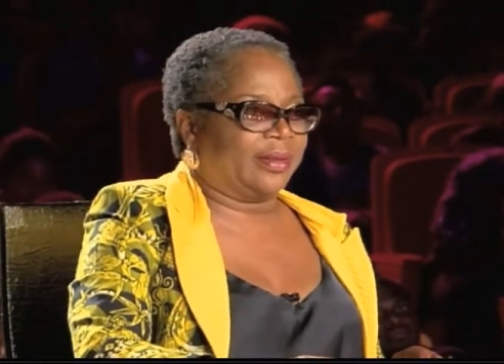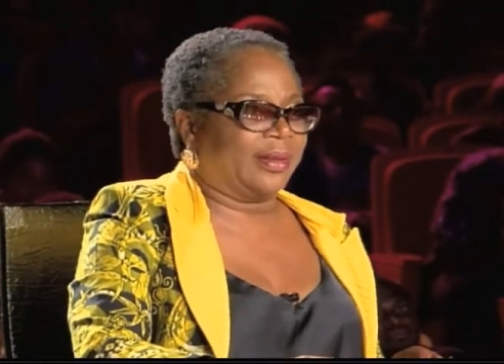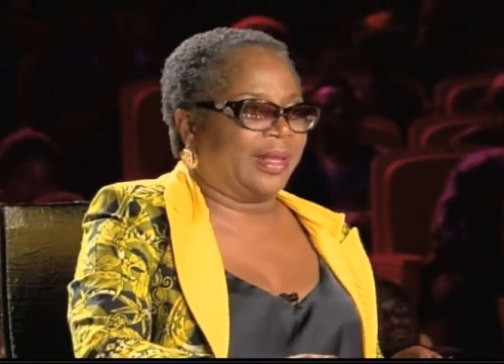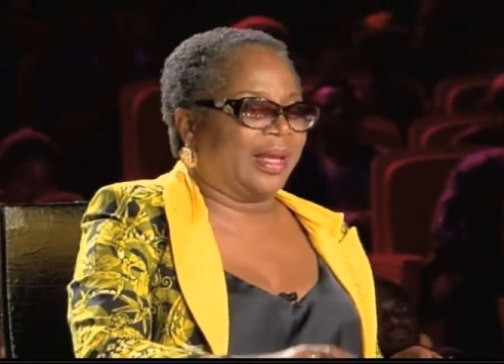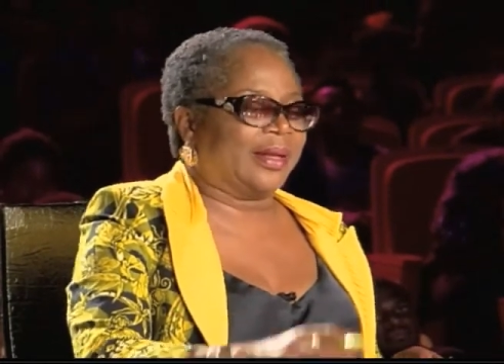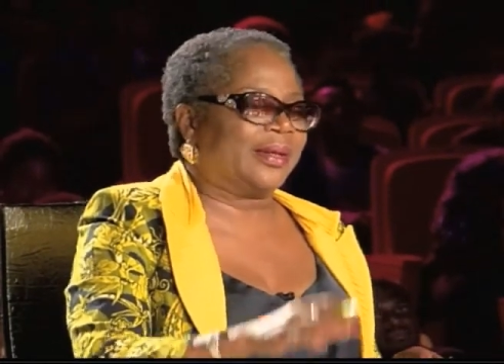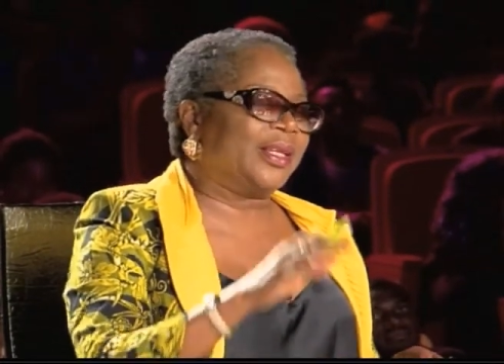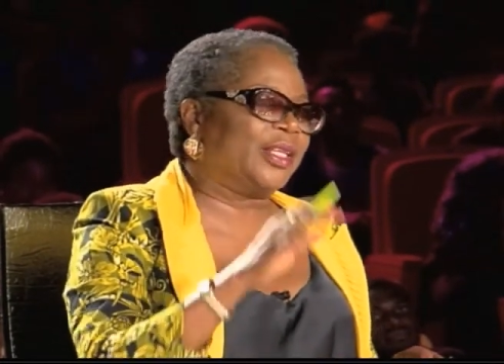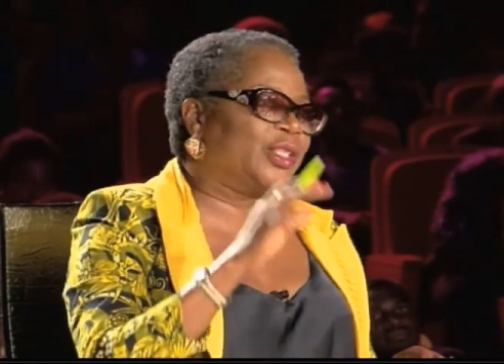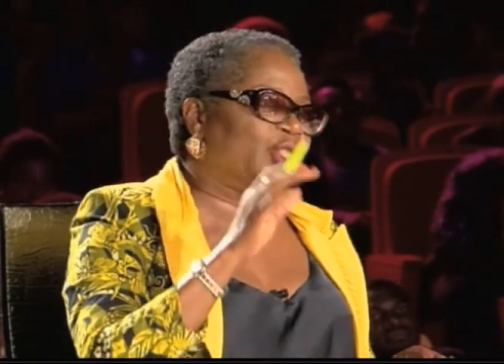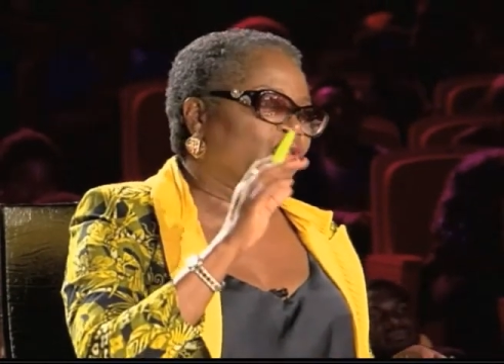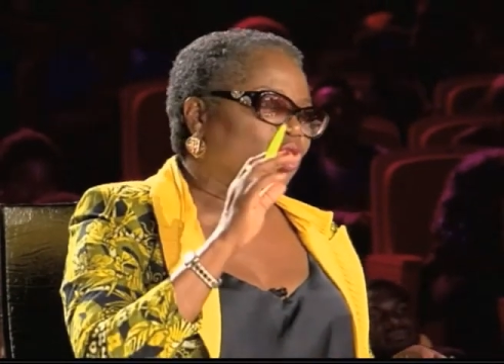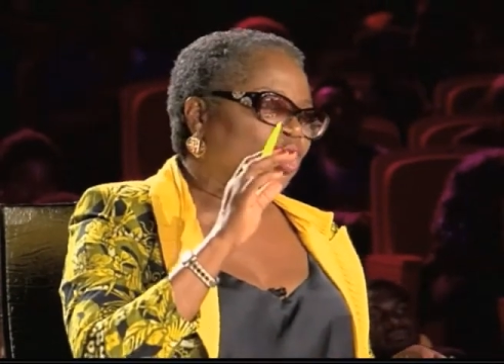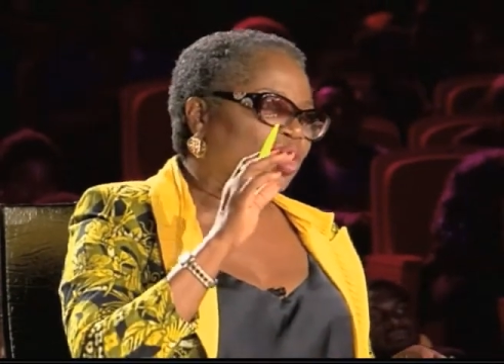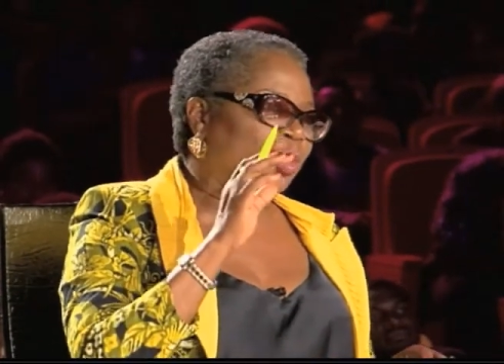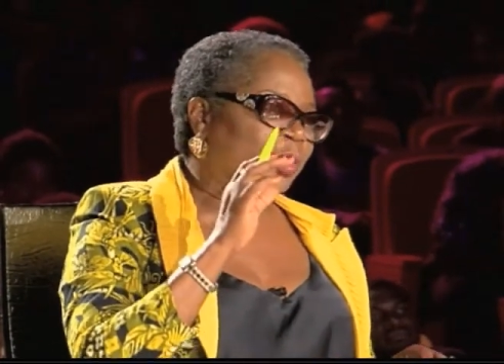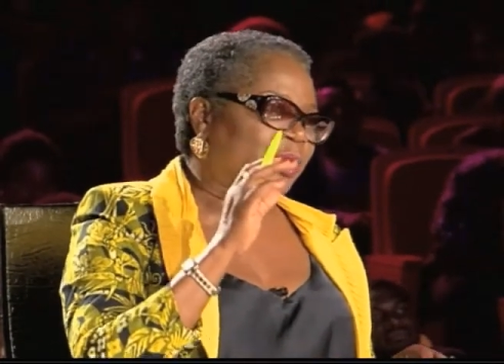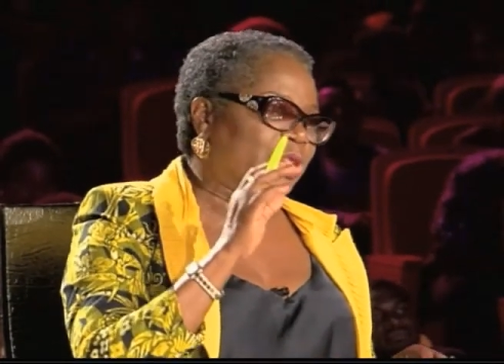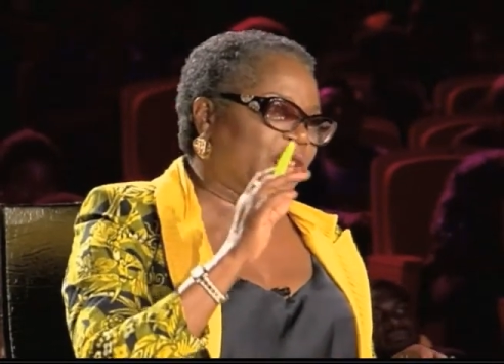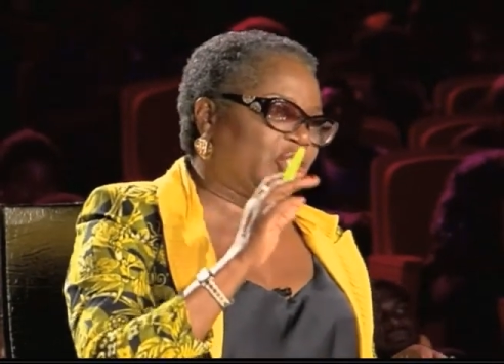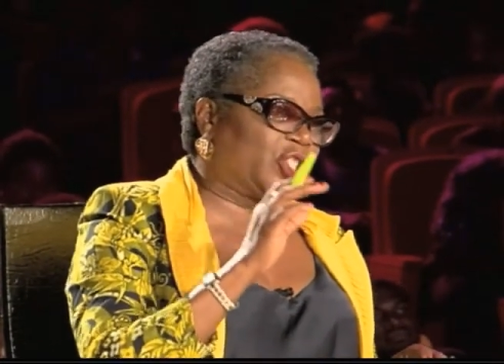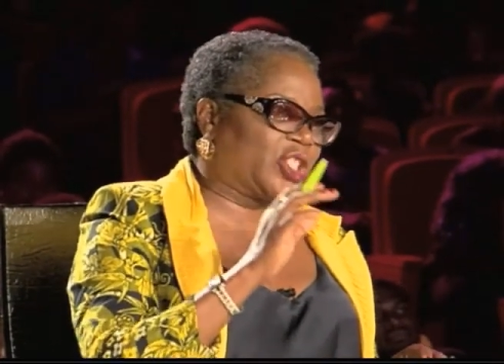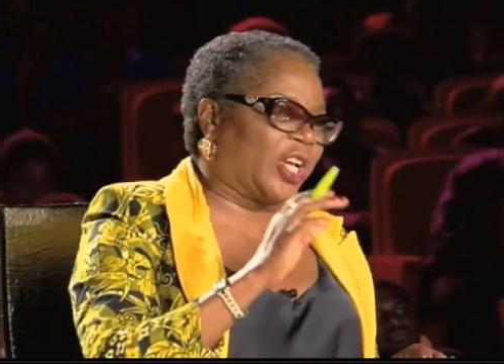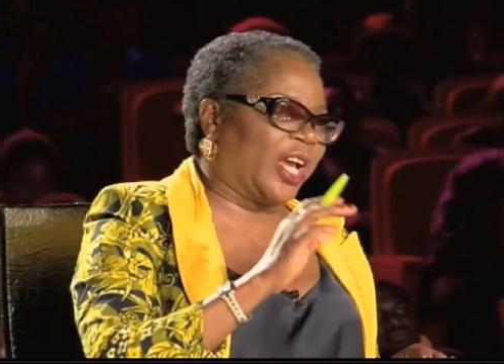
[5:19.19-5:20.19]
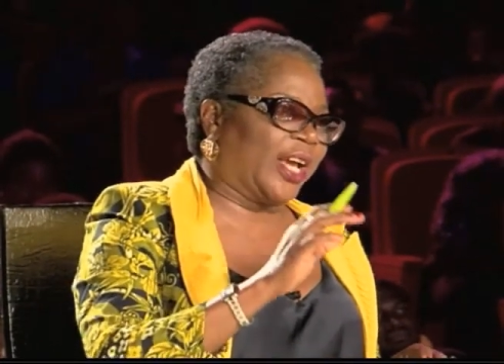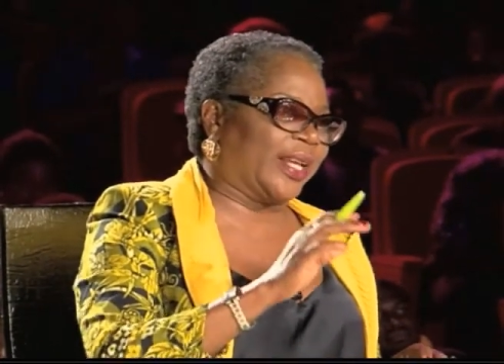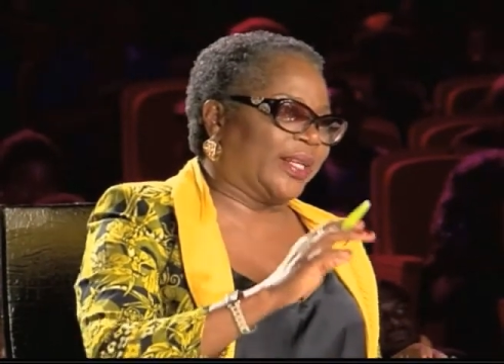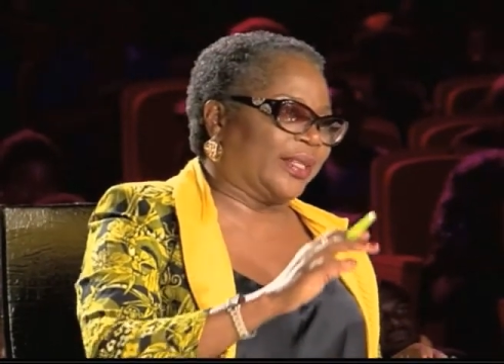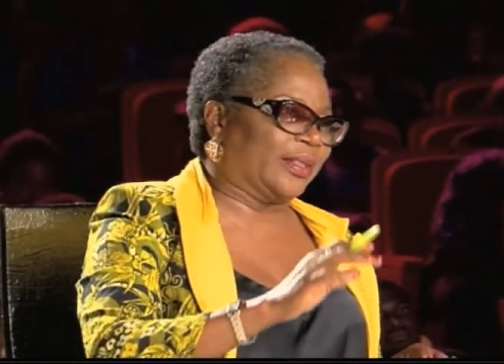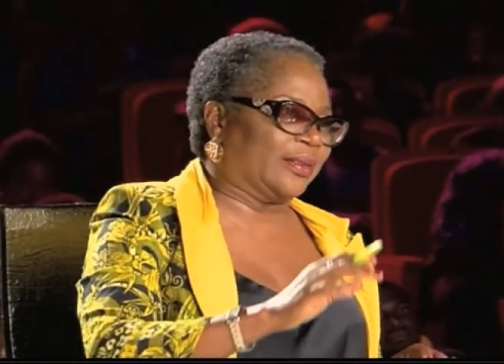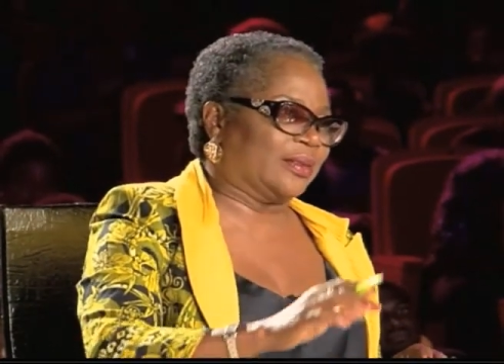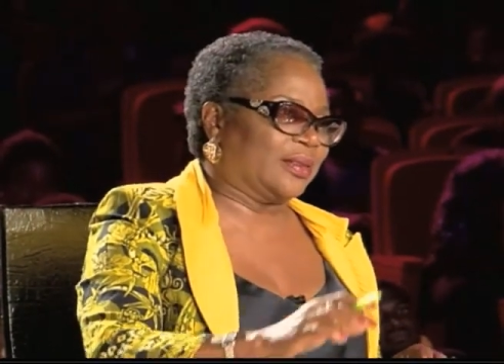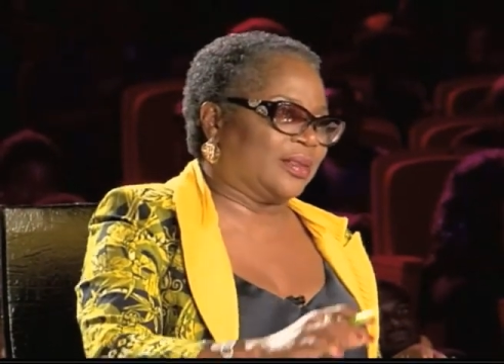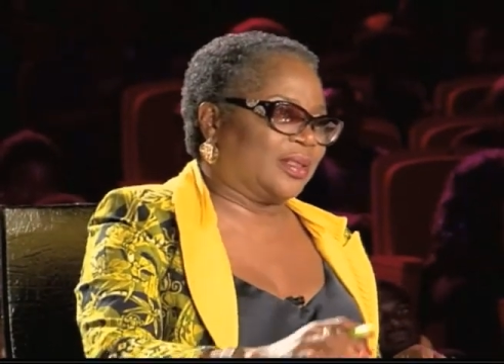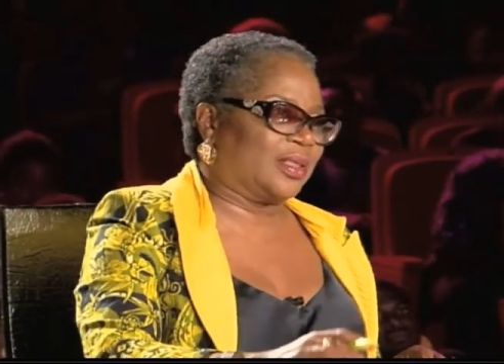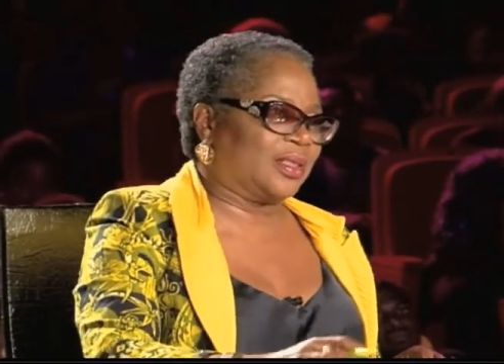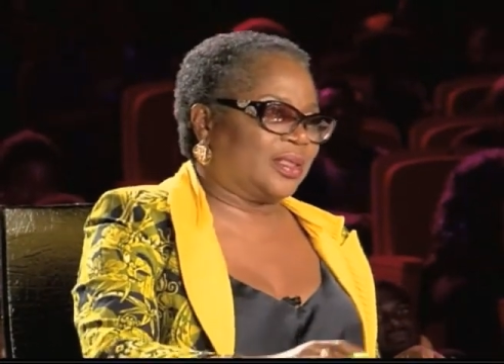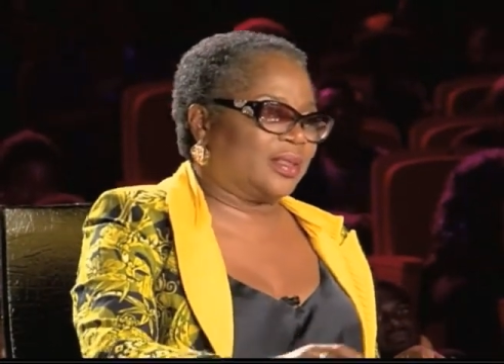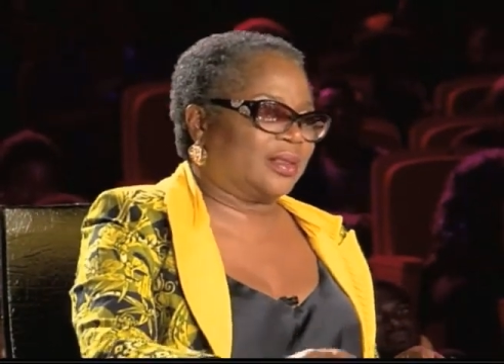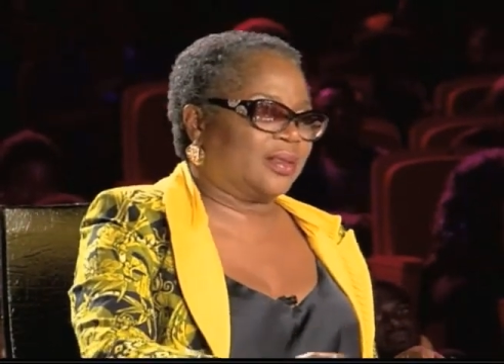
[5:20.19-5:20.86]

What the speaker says: that needs to be channeled.